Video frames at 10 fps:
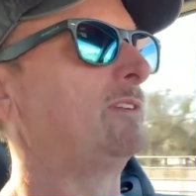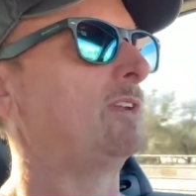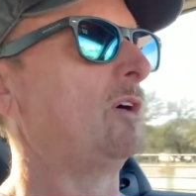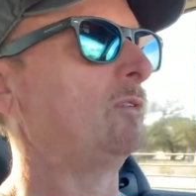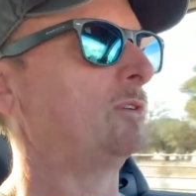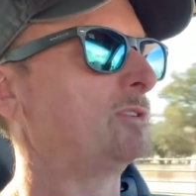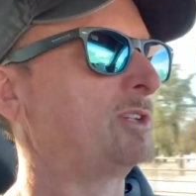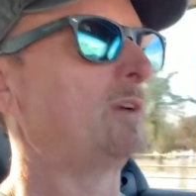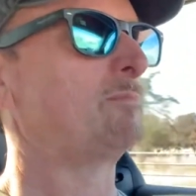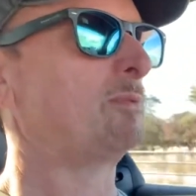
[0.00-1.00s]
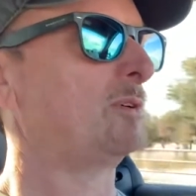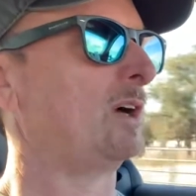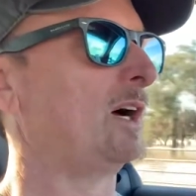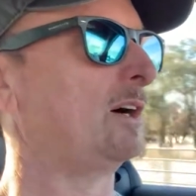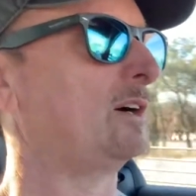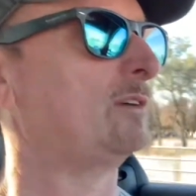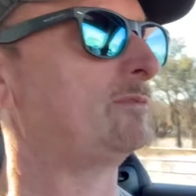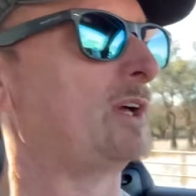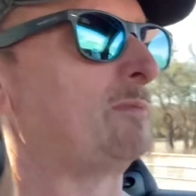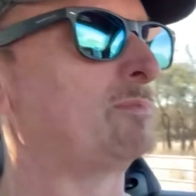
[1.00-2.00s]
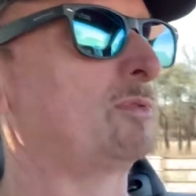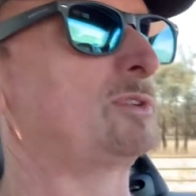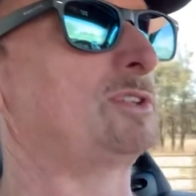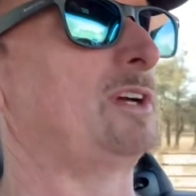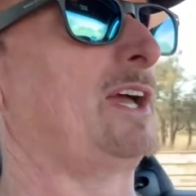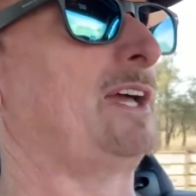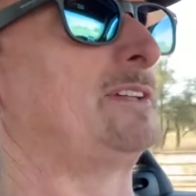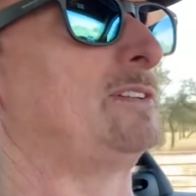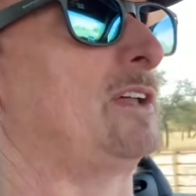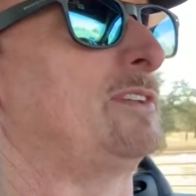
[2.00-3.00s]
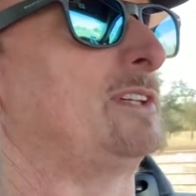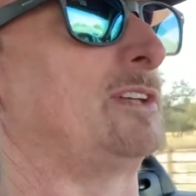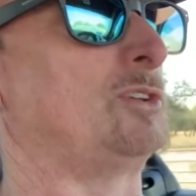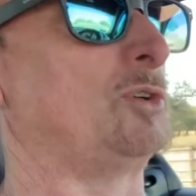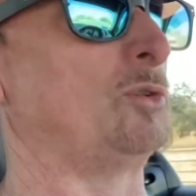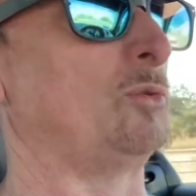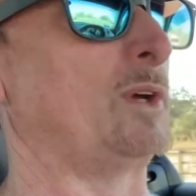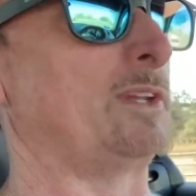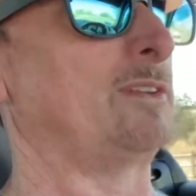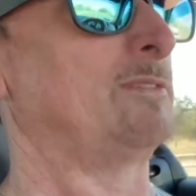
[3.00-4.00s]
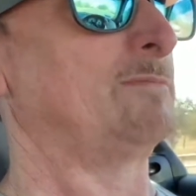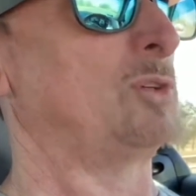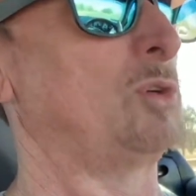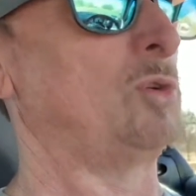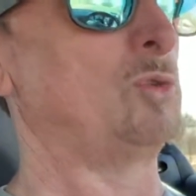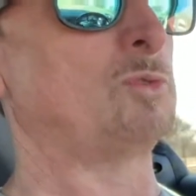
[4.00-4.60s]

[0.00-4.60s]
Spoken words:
ownership of a Porsche had nothing to do with who's